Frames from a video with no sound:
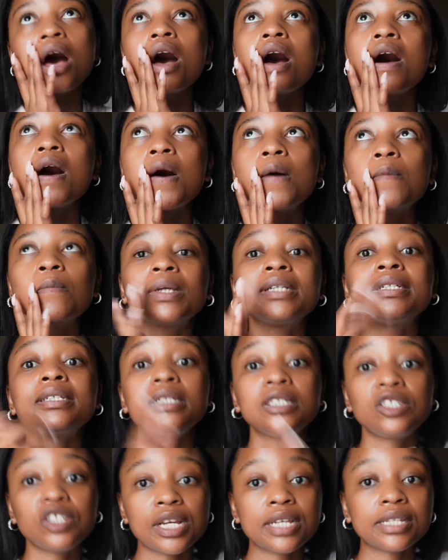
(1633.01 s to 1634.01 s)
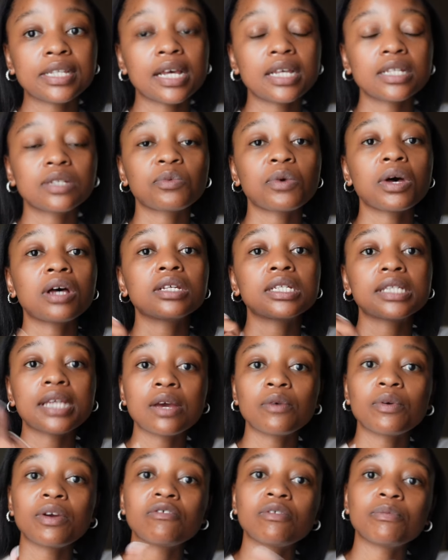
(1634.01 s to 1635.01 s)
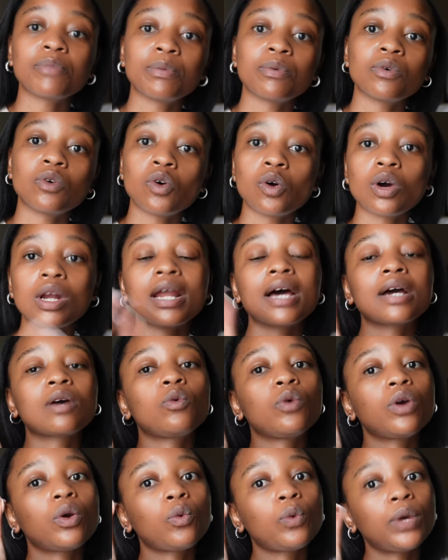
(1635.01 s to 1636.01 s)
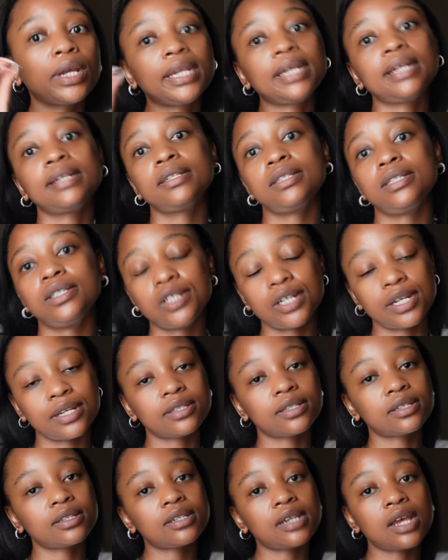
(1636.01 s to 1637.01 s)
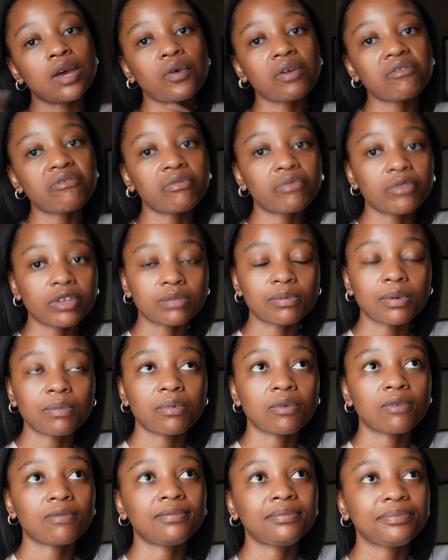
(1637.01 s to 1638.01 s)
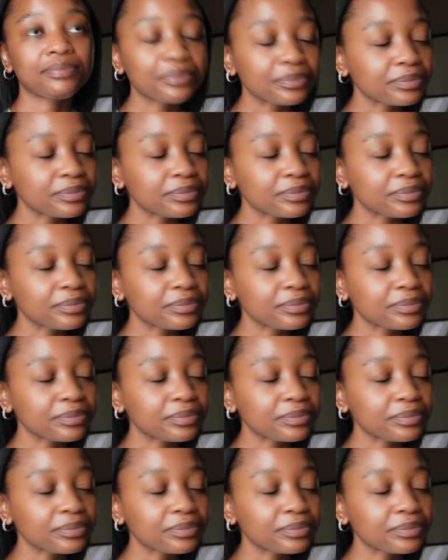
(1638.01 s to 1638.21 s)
DJs as well, stay away from people who are like, we're wedding DJs, stay away from those people.